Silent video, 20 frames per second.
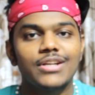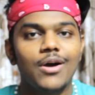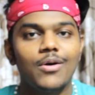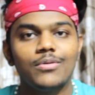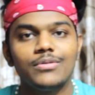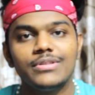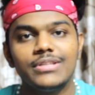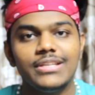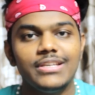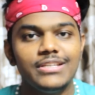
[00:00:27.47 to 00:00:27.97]

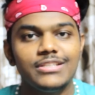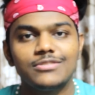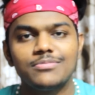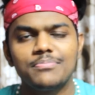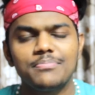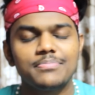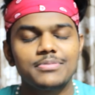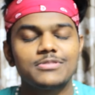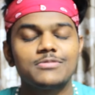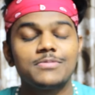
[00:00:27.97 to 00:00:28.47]
down the
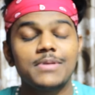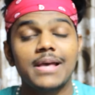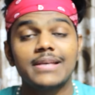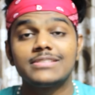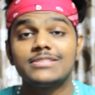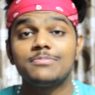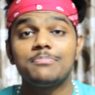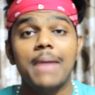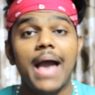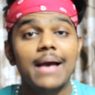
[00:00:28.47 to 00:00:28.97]

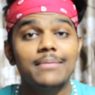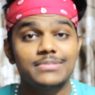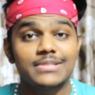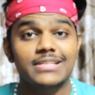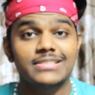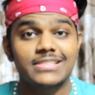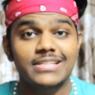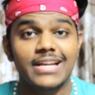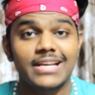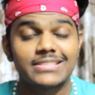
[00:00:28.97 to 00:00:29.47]
spam
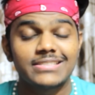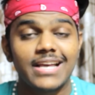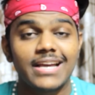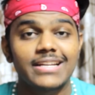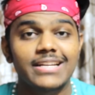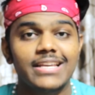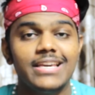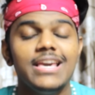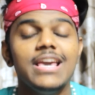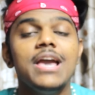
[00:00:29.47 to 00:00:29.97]
section
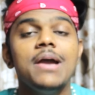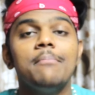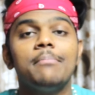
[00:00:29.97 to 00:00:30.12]
exactly.